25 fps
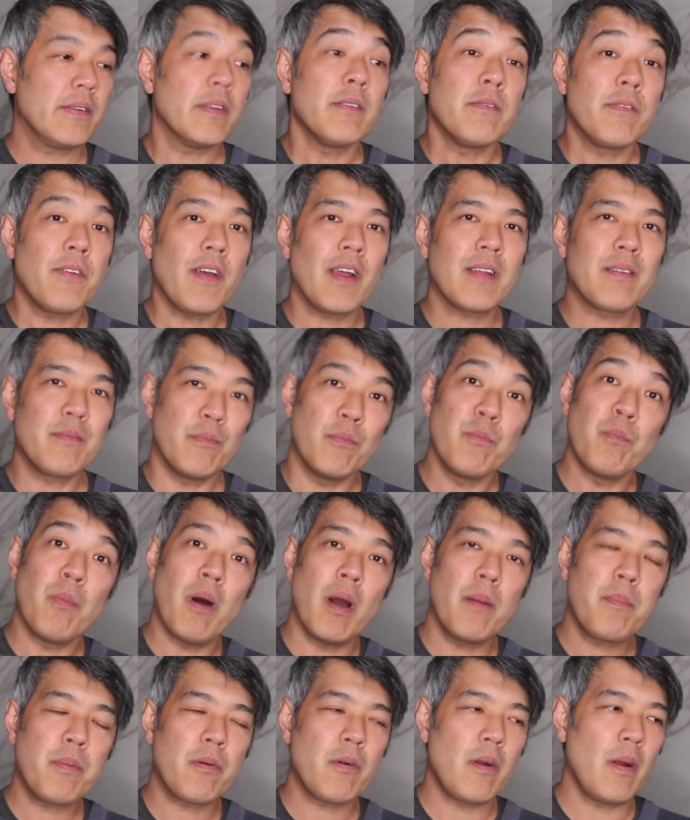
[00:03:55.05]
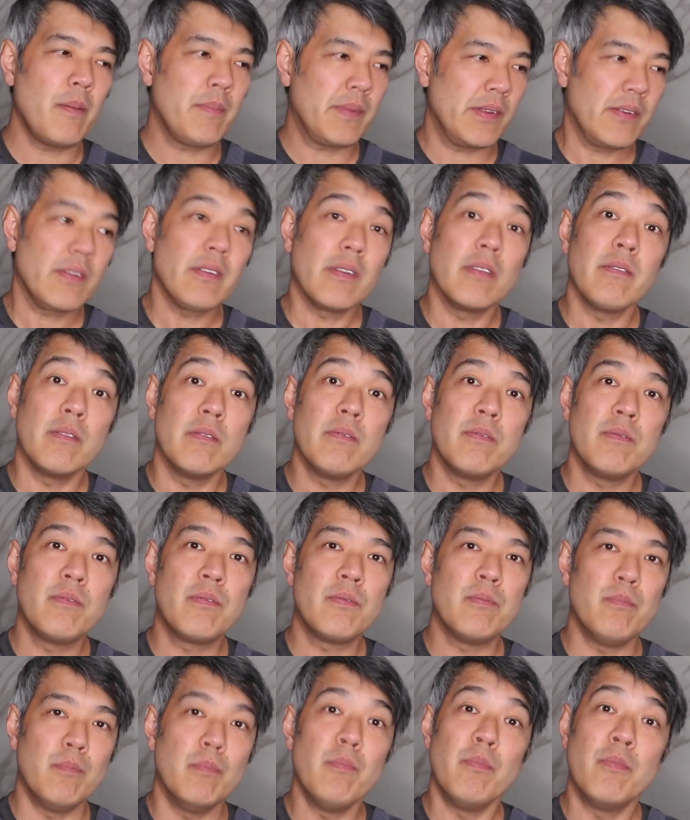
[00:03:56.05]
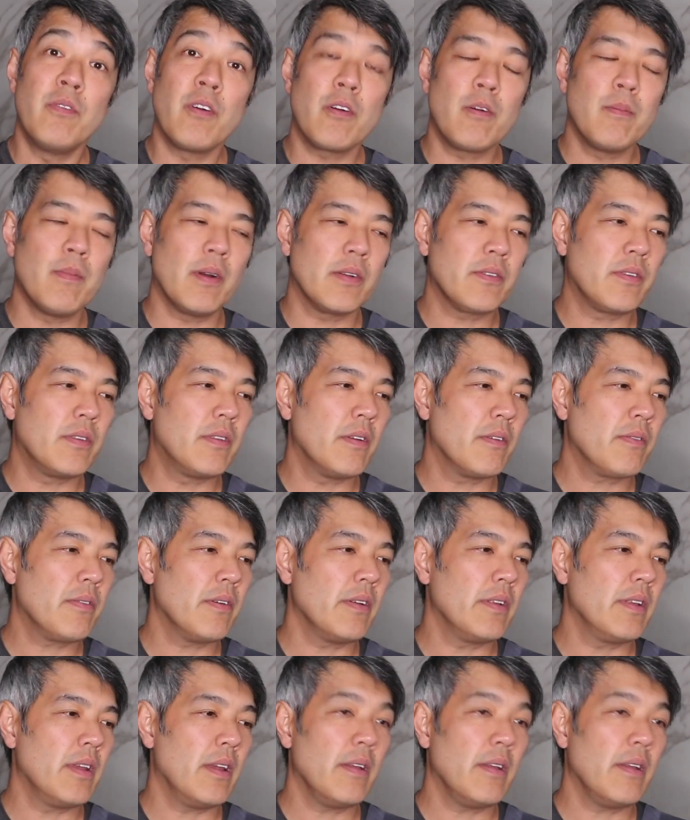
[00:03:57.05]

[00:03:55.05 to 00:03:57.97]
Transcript: In fact, my parameters are very much different.